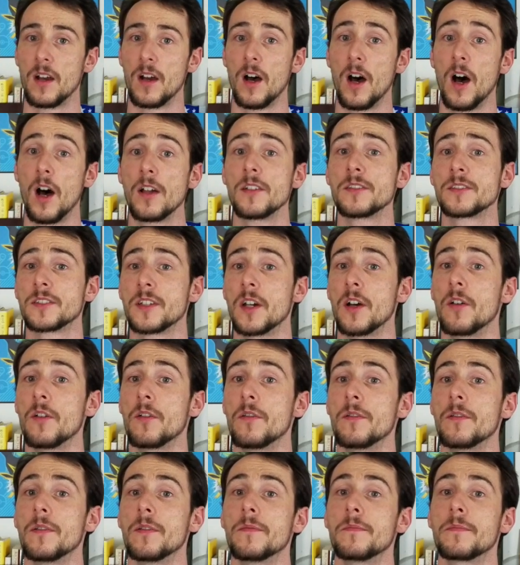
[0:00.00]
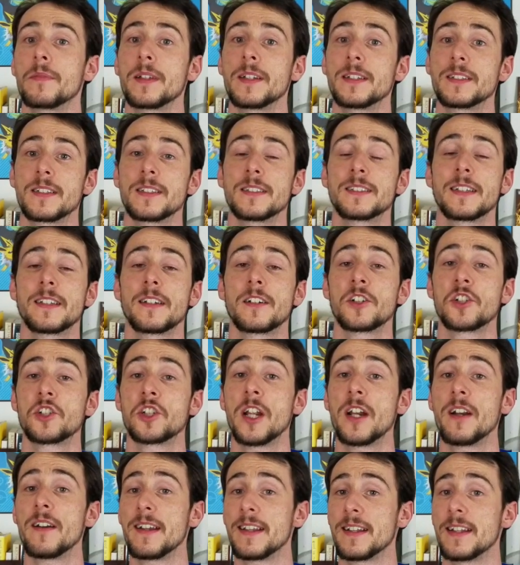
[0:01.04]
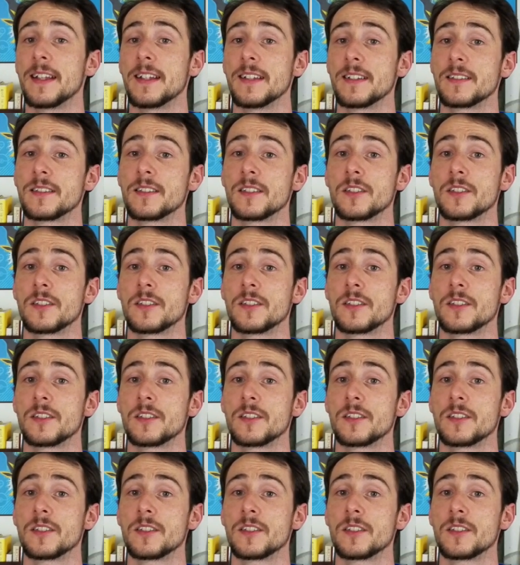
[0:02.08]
Also, please consider sharing this